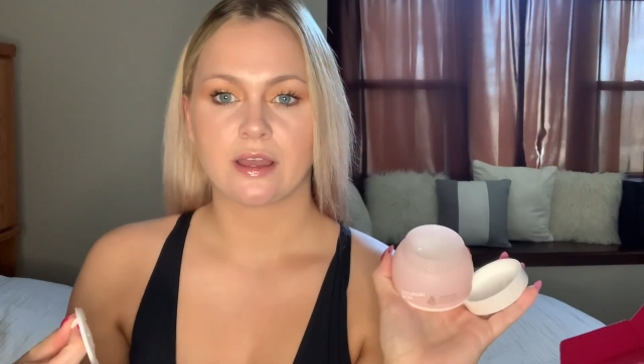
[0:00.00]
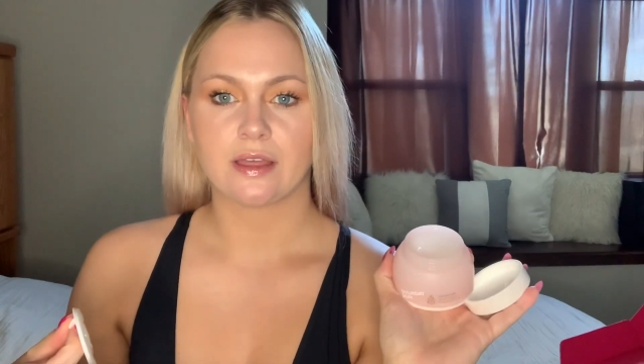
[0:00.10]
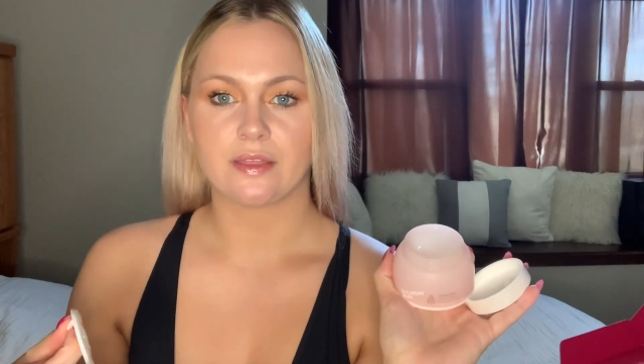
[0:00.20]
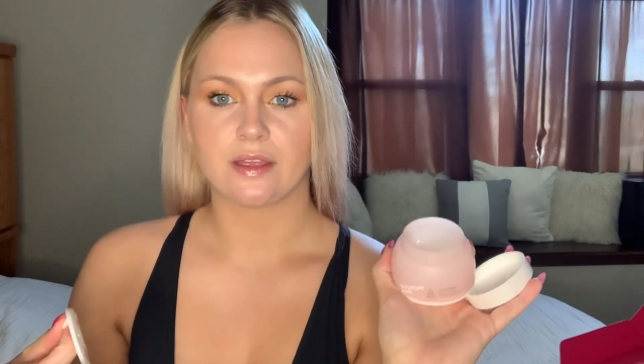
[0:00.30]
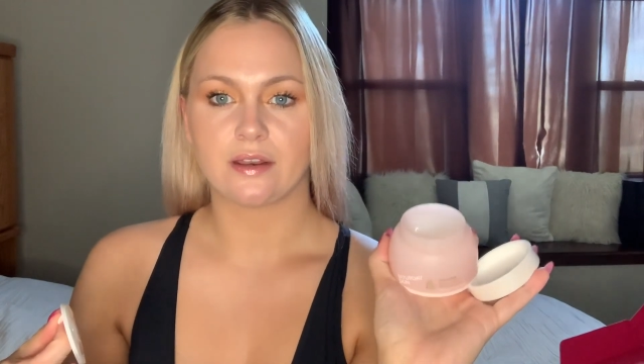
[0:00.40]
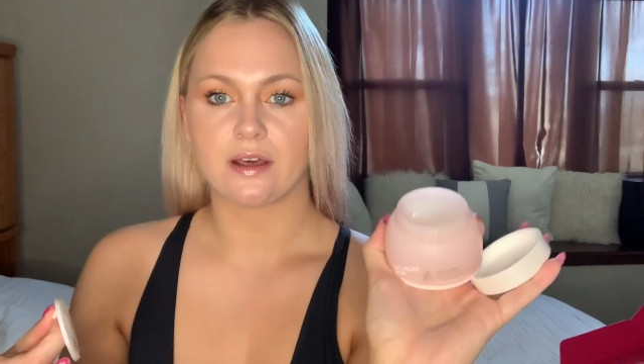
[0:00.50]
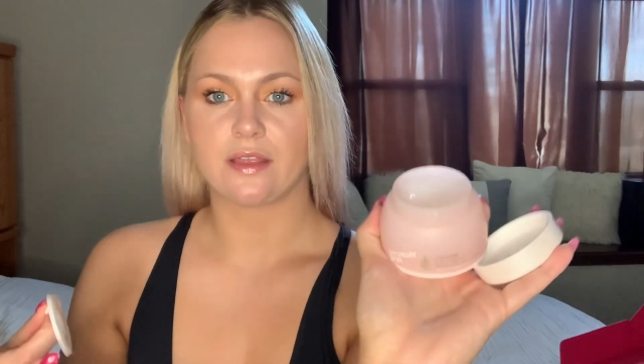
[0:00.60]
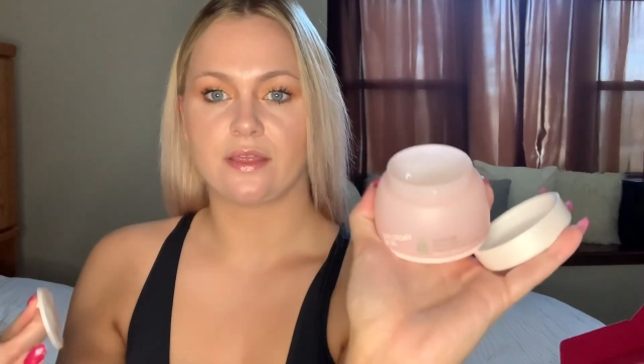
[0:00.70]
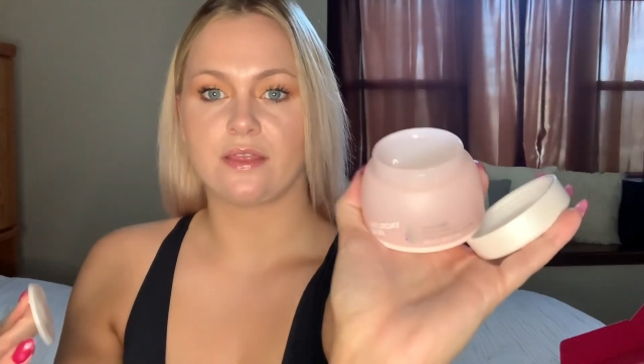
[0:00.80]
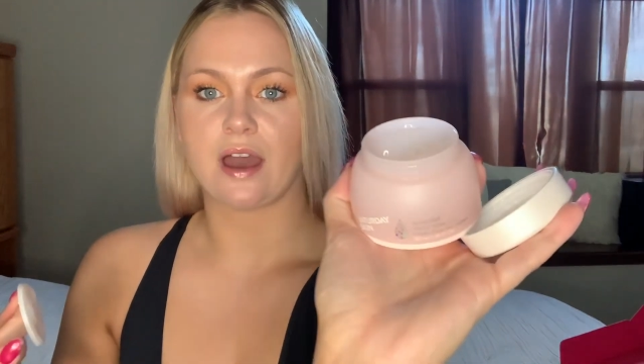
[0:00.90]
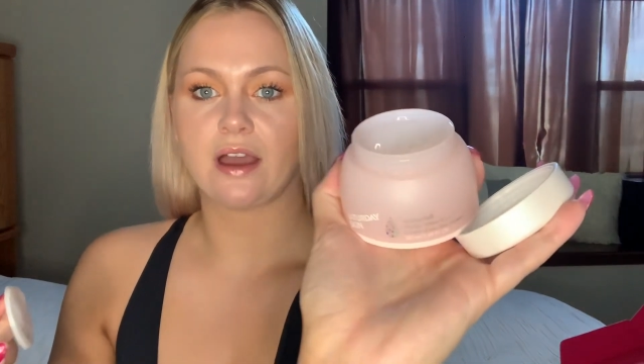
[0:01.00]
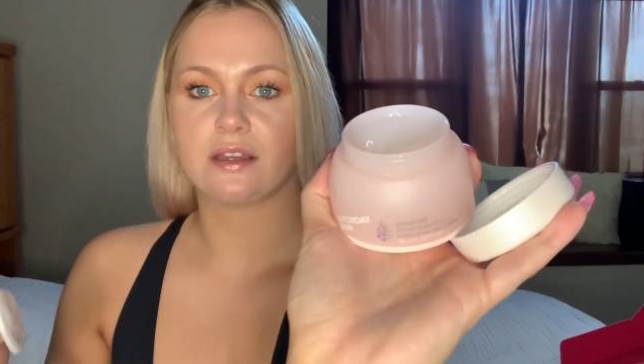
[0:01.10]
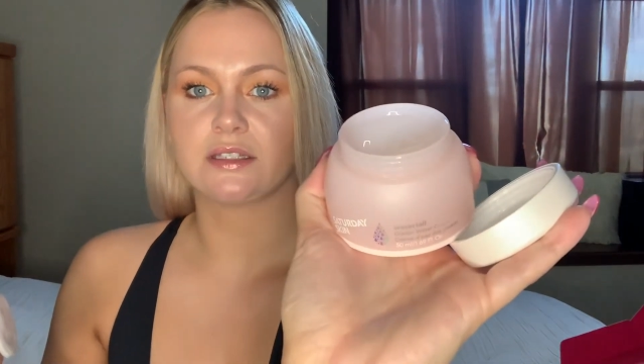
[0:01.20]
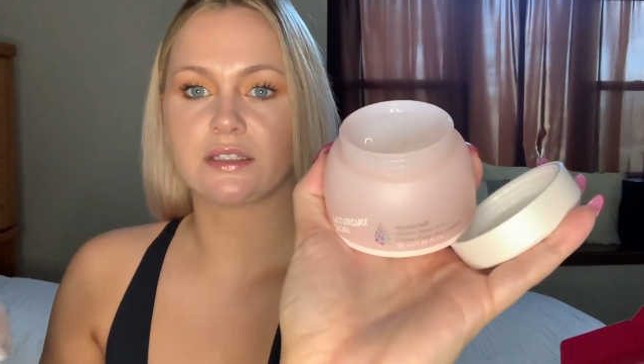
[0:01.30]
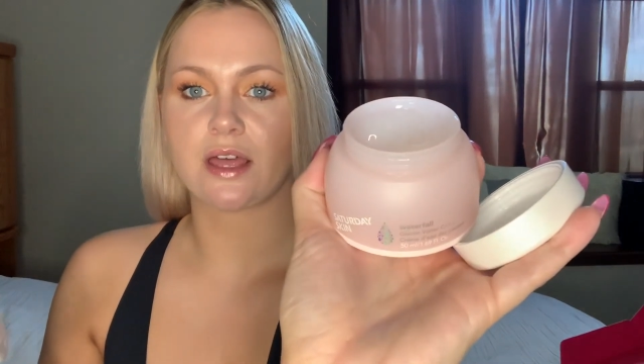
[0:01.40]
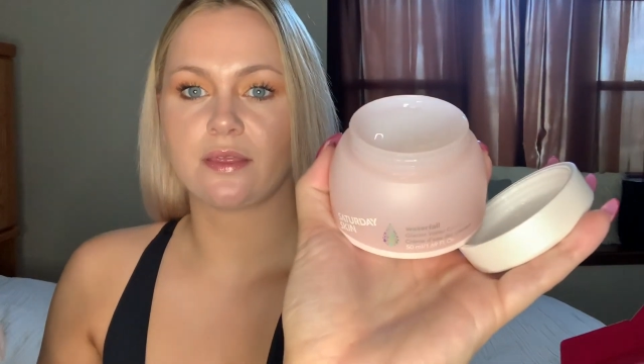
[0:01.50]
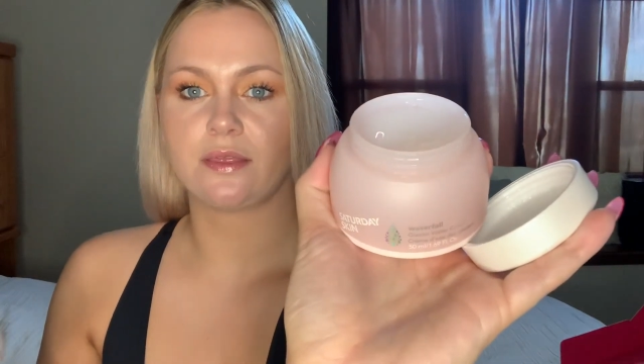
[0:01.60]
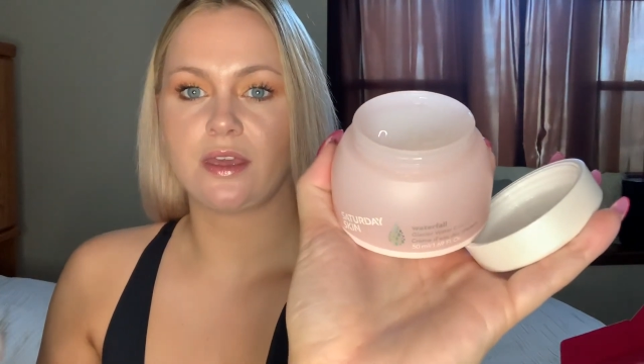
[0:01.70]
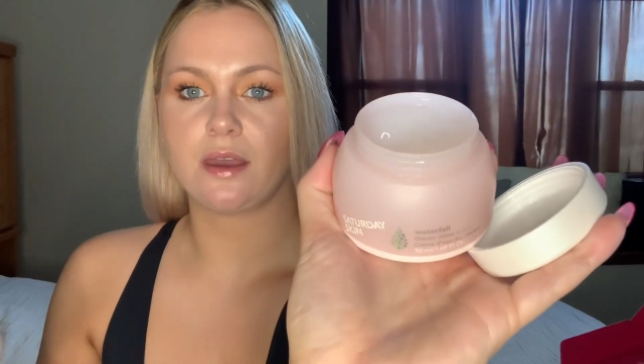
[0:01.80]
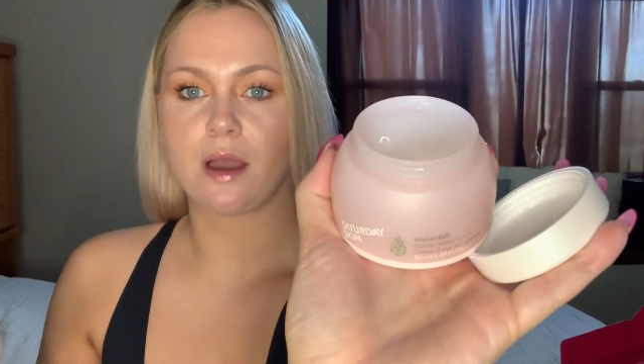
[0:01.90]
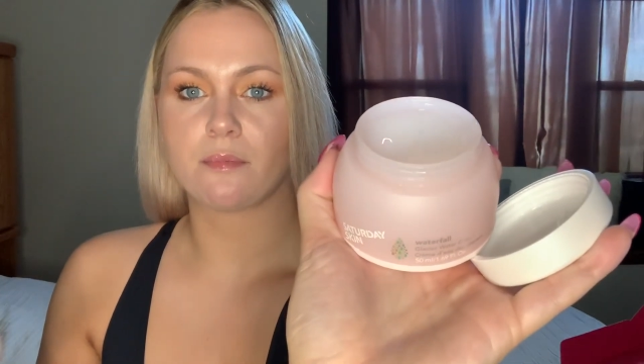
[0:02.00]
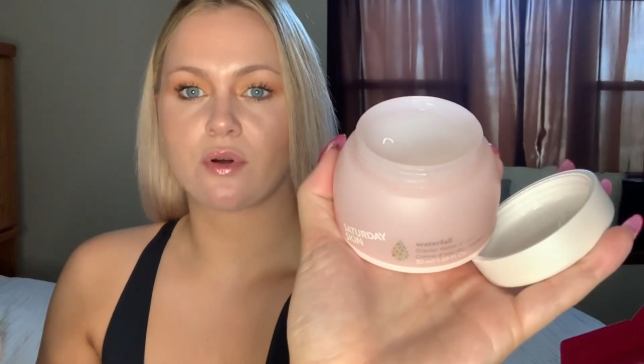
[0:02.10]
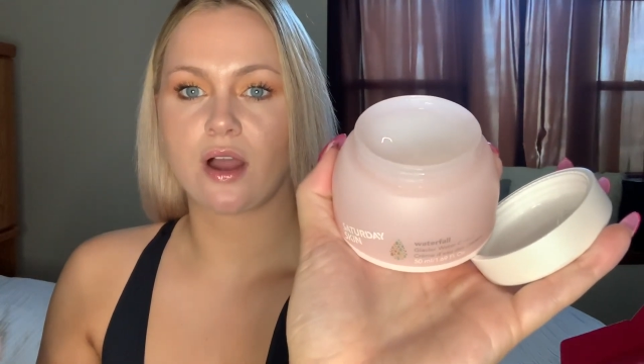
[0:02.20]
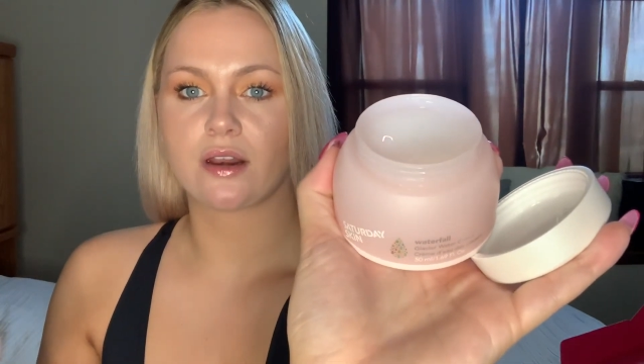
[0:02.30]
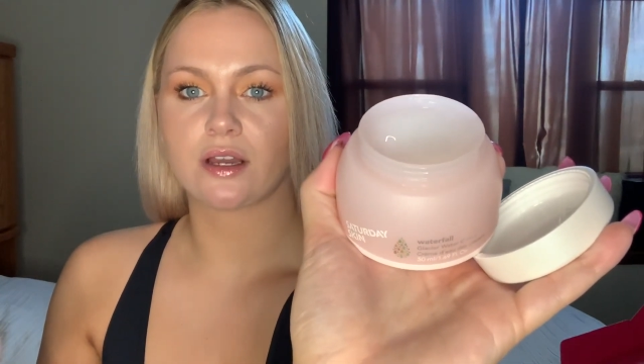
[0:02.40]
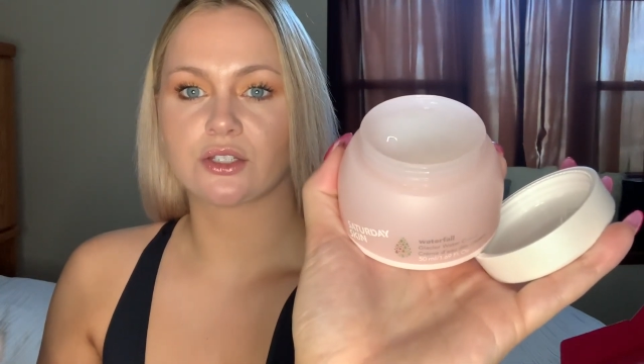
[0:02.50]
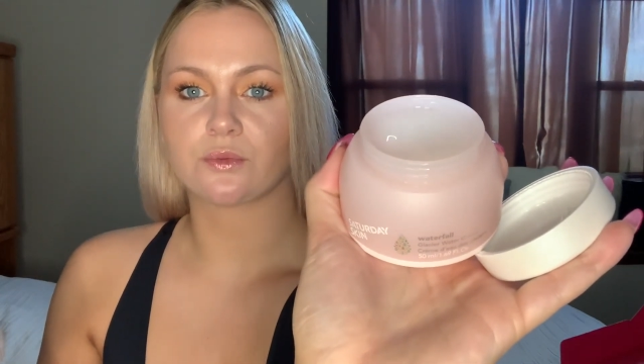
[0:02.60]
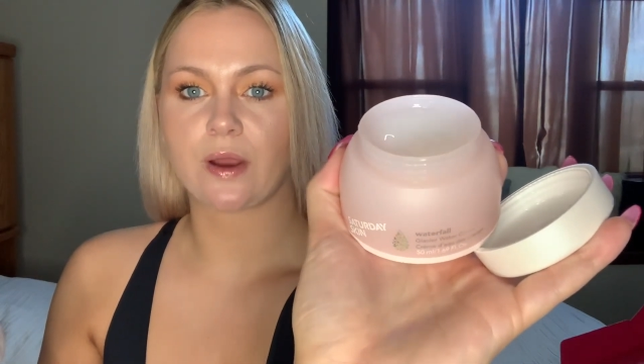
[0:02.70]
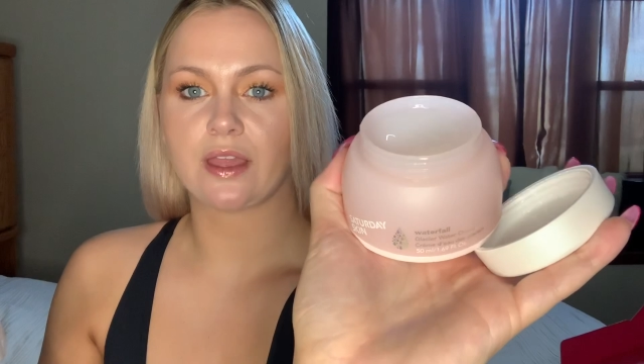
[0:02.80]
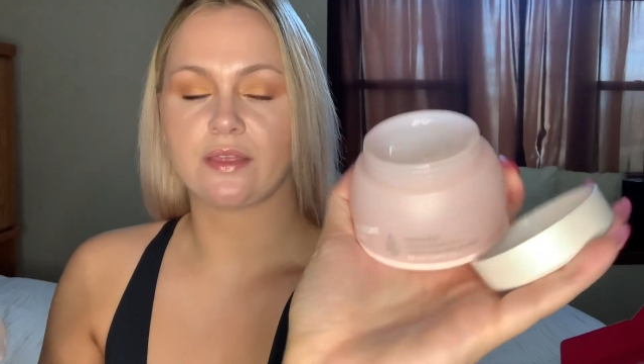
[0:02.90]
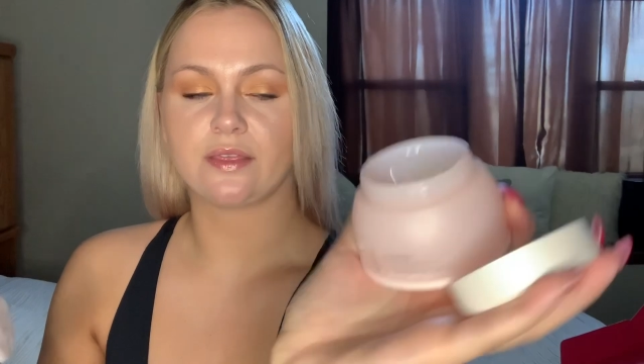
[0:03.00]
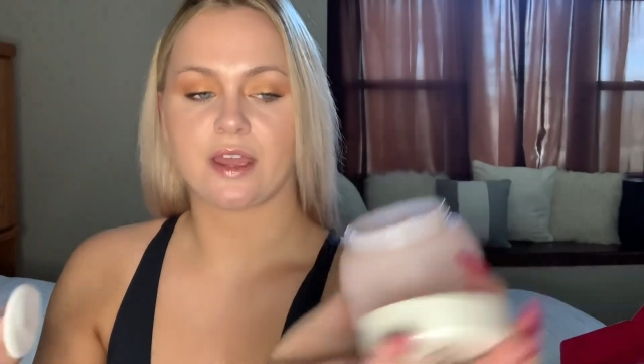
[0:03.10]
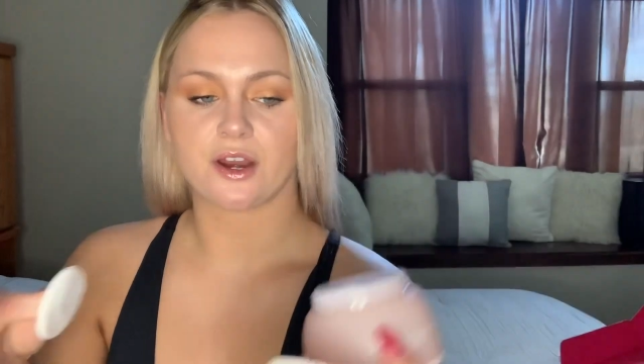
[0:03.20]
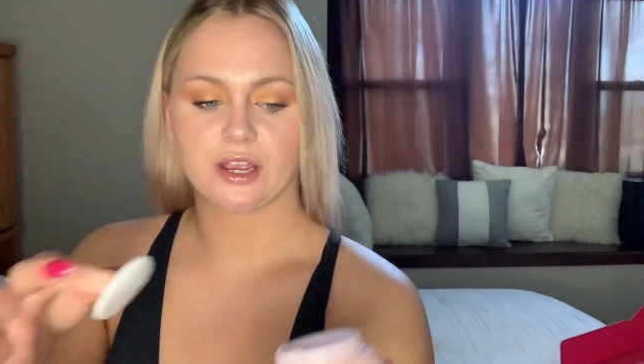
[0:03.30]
And then that is the product right in there.